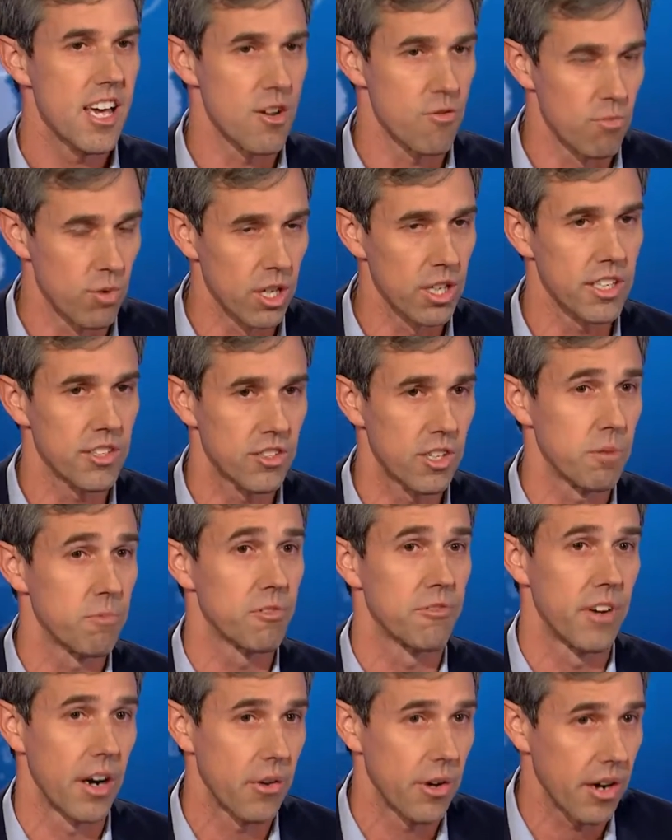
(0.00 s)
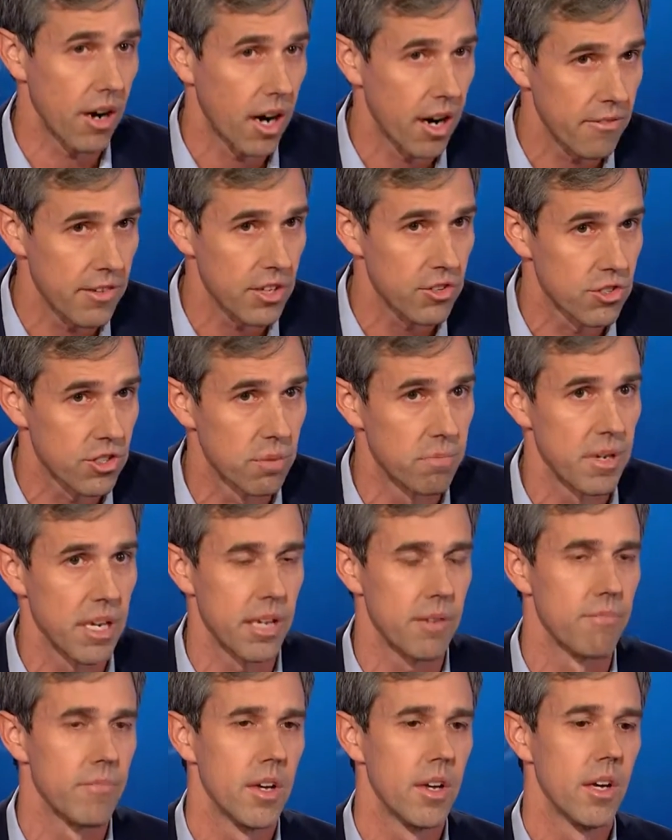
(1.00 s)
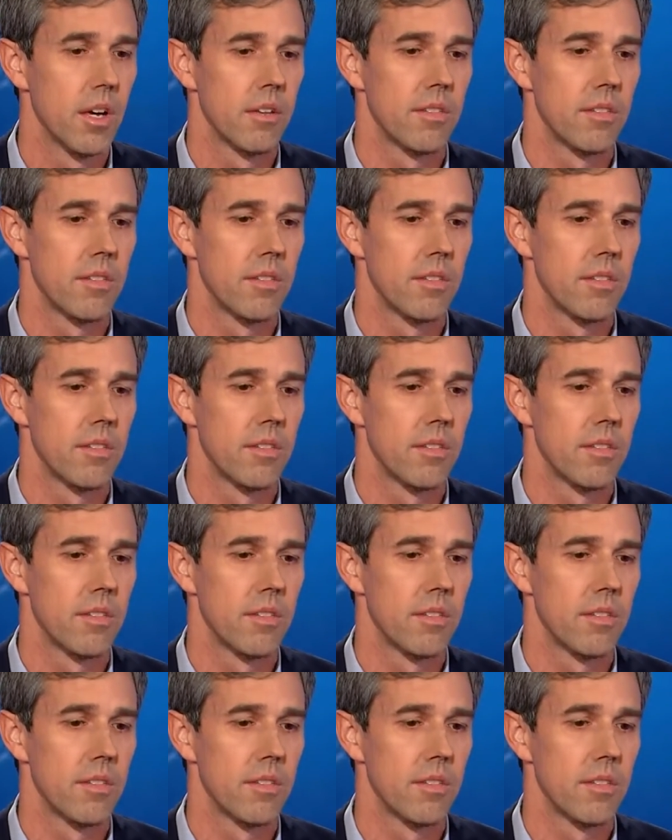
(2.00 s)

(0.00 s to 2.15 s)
it really seems very obvious to me